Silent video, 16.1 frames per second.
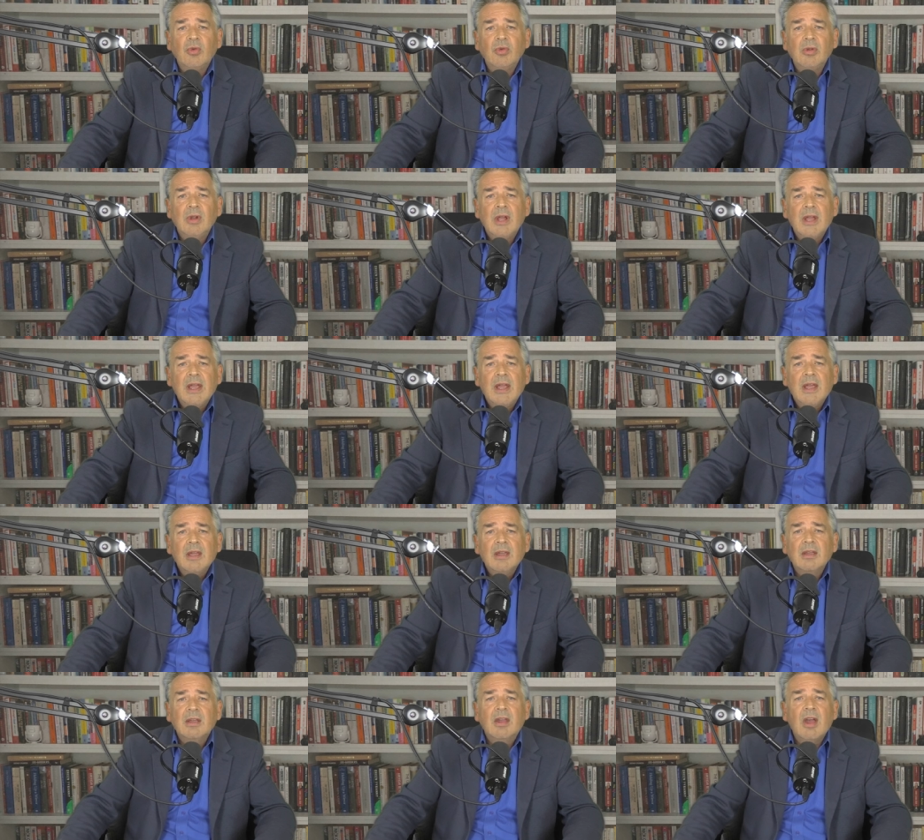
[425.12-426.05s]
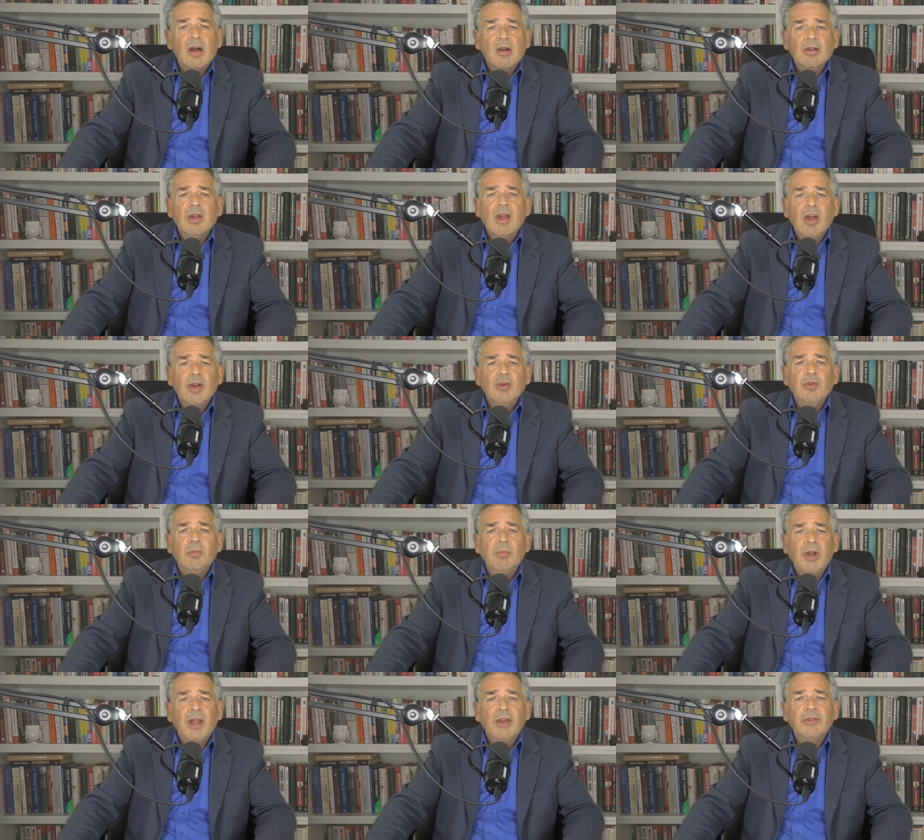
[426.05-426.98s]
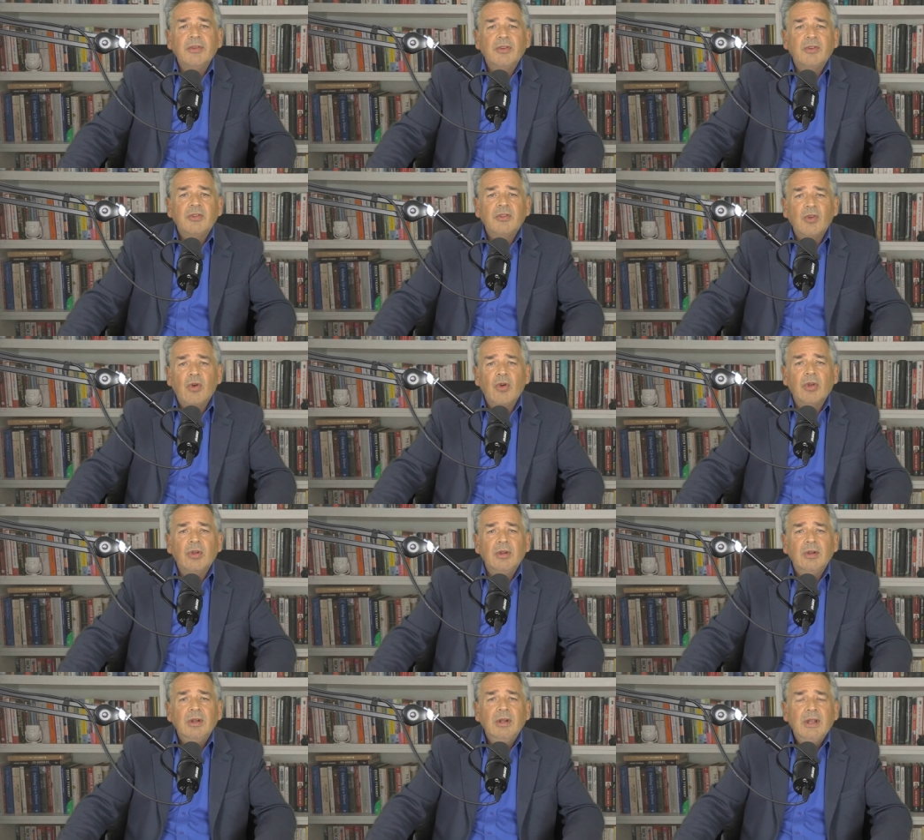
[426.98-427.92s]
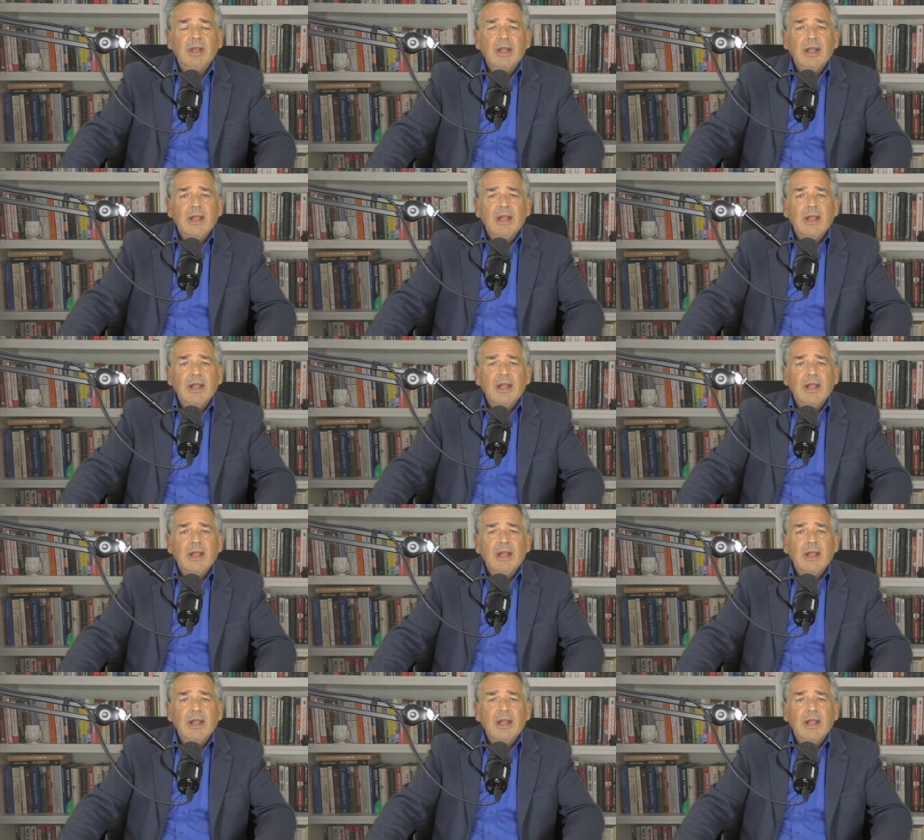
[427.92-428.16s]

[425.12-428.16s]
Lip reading: all gung-ho blood and soil.